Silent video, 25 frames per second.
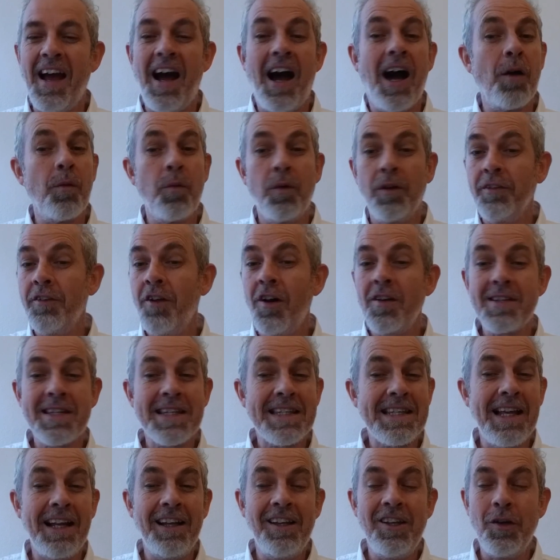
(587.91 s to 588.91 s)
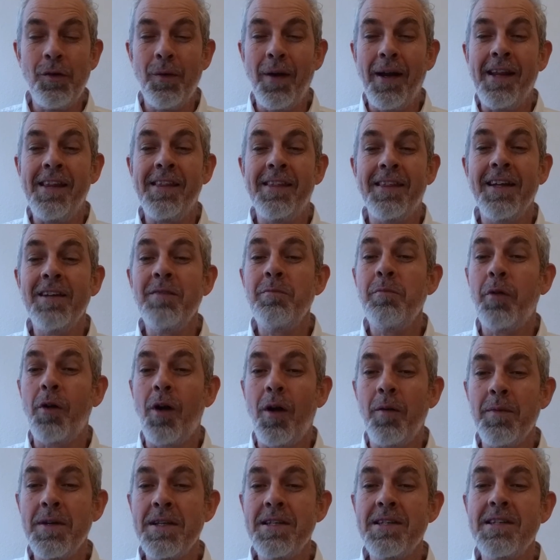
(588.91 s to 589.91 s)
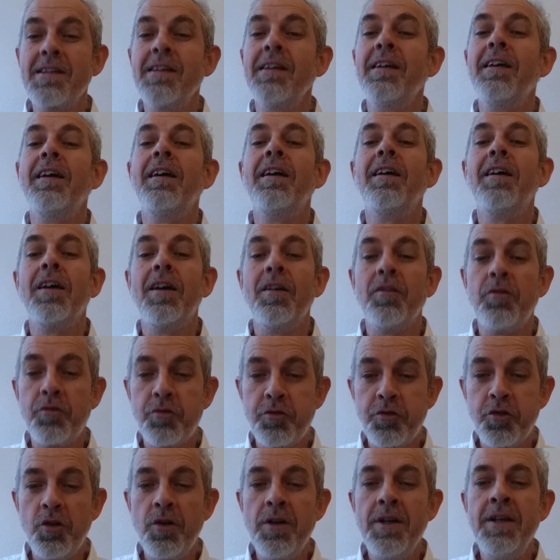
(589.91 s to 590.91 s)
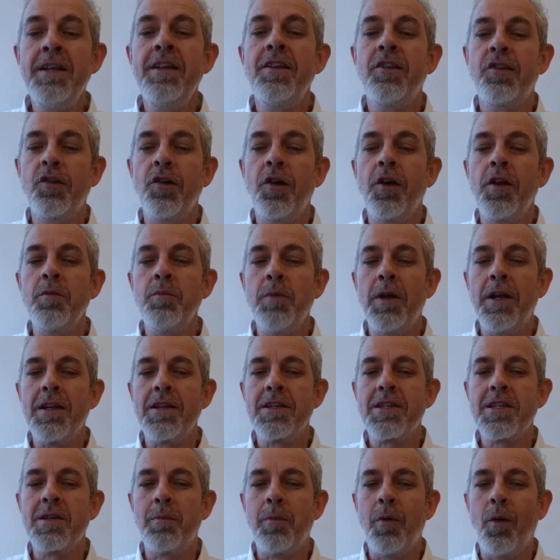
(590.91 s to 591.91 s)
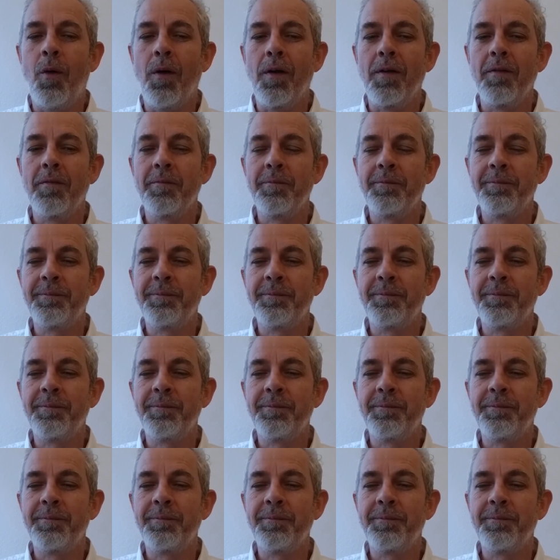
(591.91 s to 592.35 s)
I will not sell you anything, promise. Free 30-minute support.